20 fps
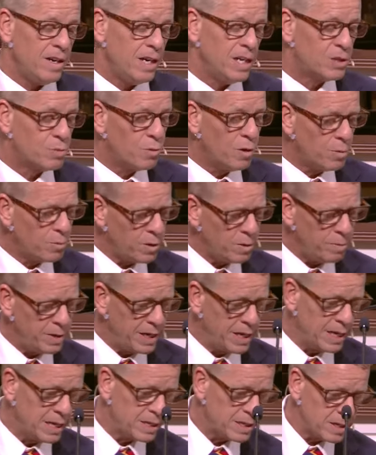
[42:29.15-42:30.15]
it's when we
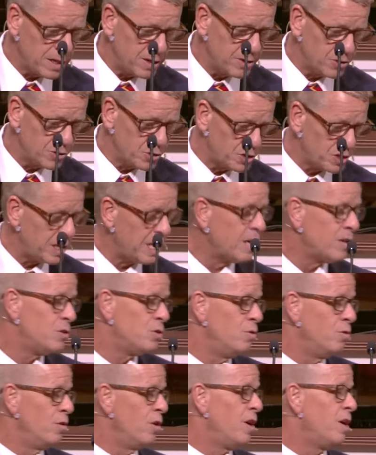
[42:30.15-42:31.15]
begin to understand
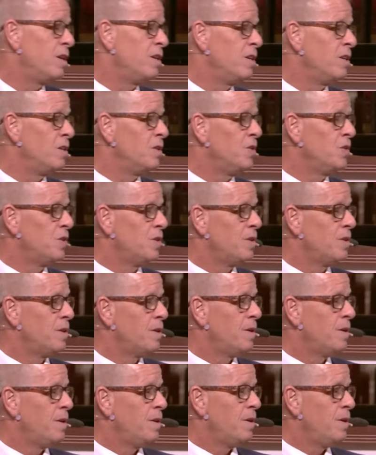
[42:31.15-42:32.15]
who God is
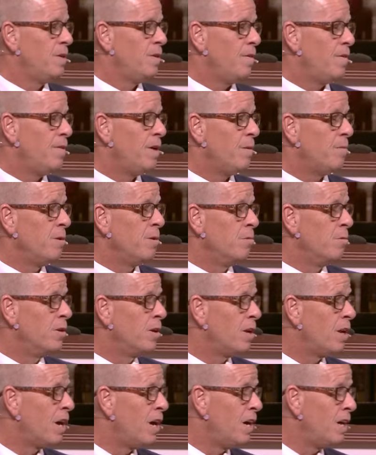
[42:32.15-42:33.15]
that we
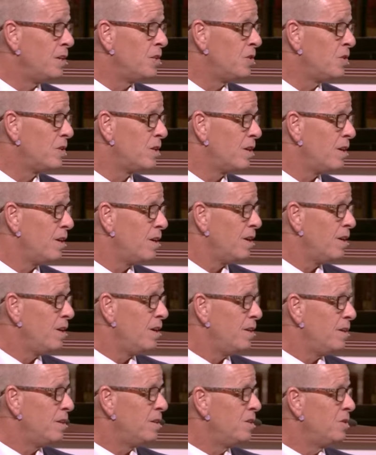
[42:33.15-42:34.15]
realize
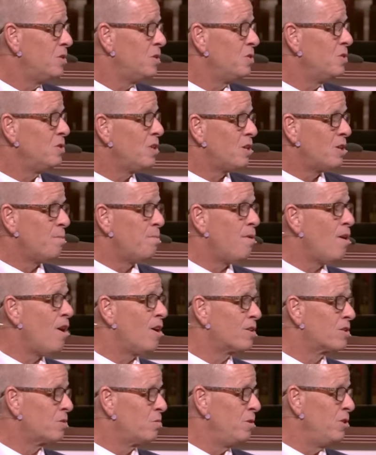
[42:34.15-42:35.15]
that this is not a
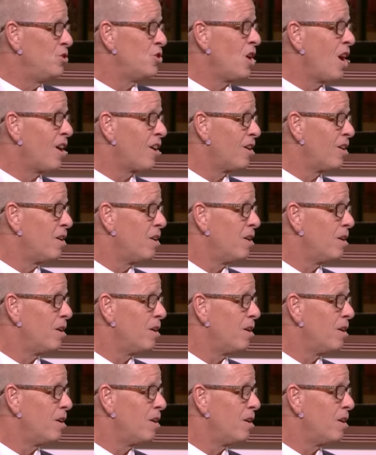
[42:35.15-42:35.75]
box we check,